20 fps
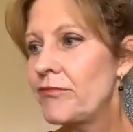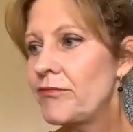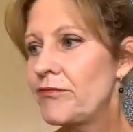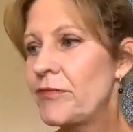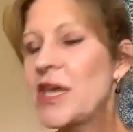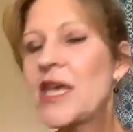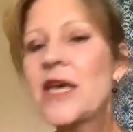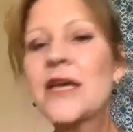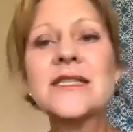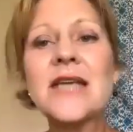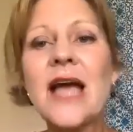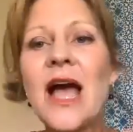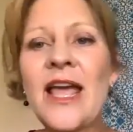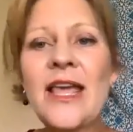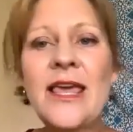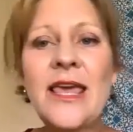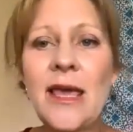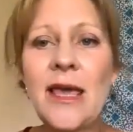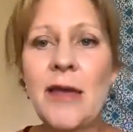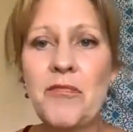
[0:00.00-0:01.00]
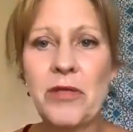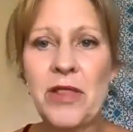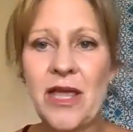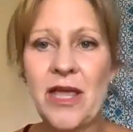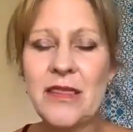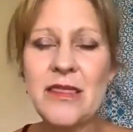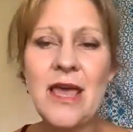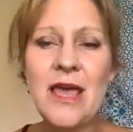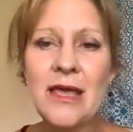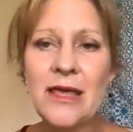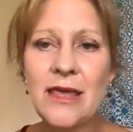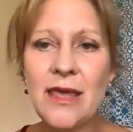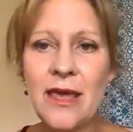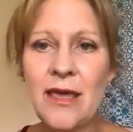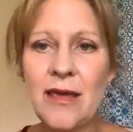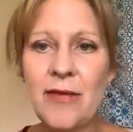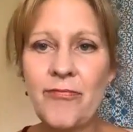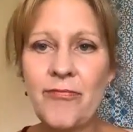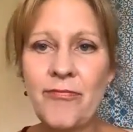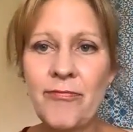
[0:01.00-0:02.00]
Because I can't play that
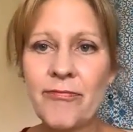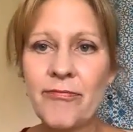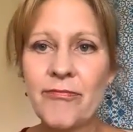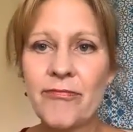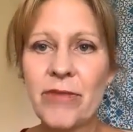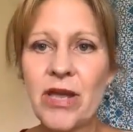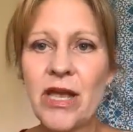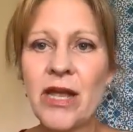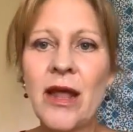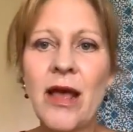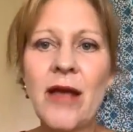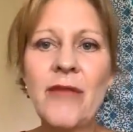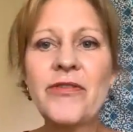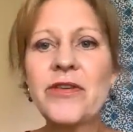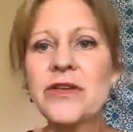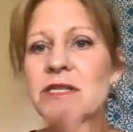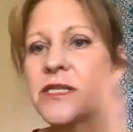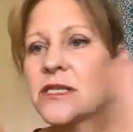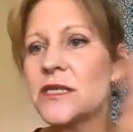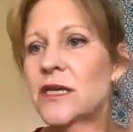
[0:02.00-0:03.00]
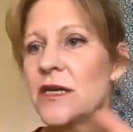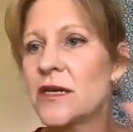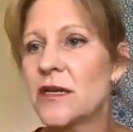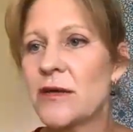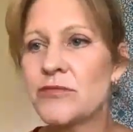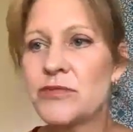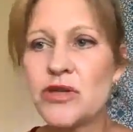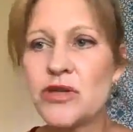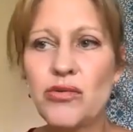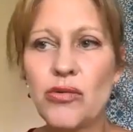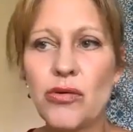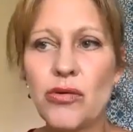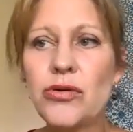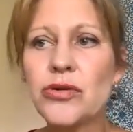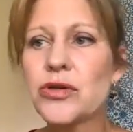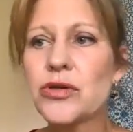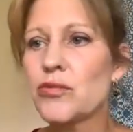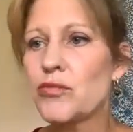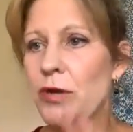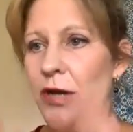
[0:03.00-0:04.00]
game. And obviously I'm too
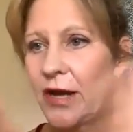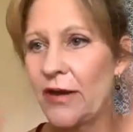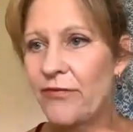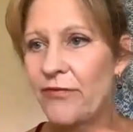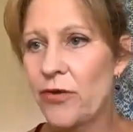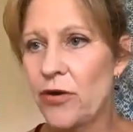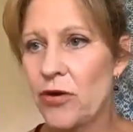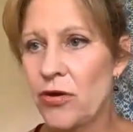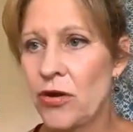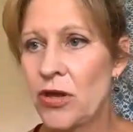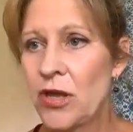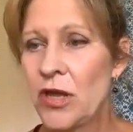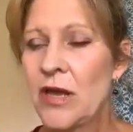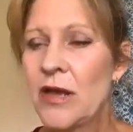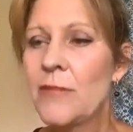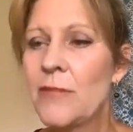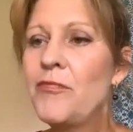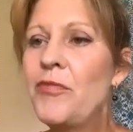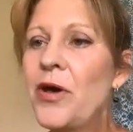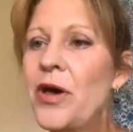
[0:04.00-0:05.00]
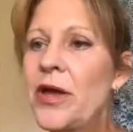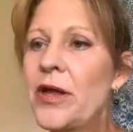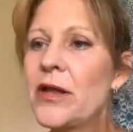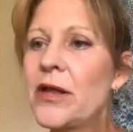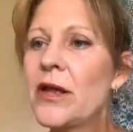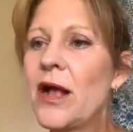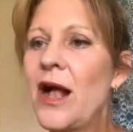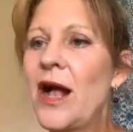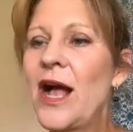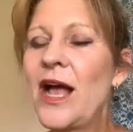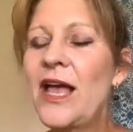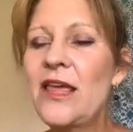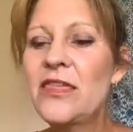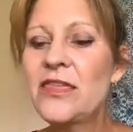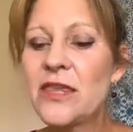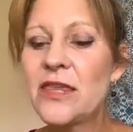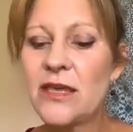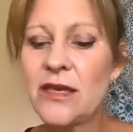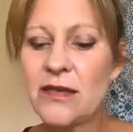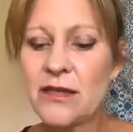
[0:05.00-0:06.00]
old or whatever, but I
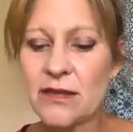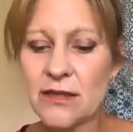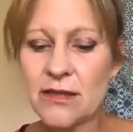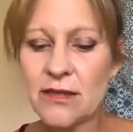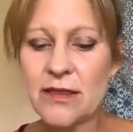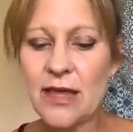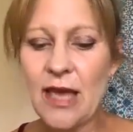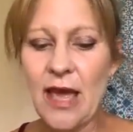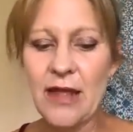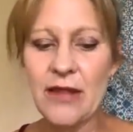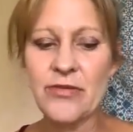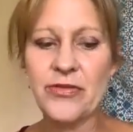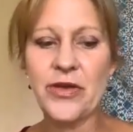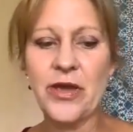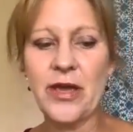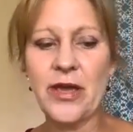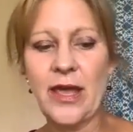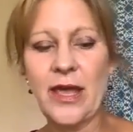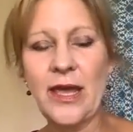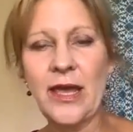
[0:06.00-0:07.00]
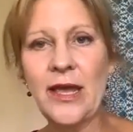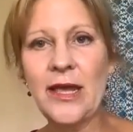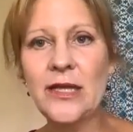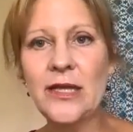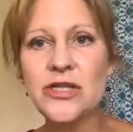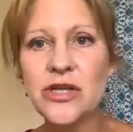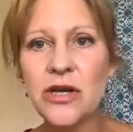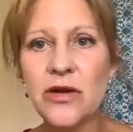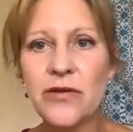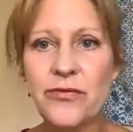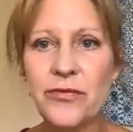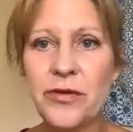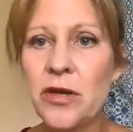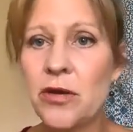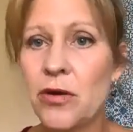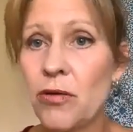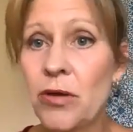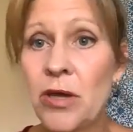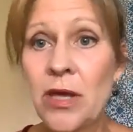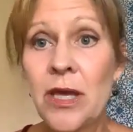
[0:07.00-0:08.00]
think that the age of,
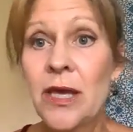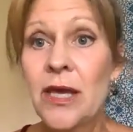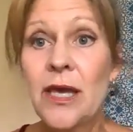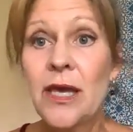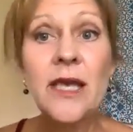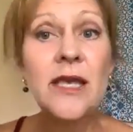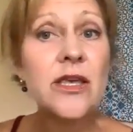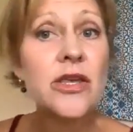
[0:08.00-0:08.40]
it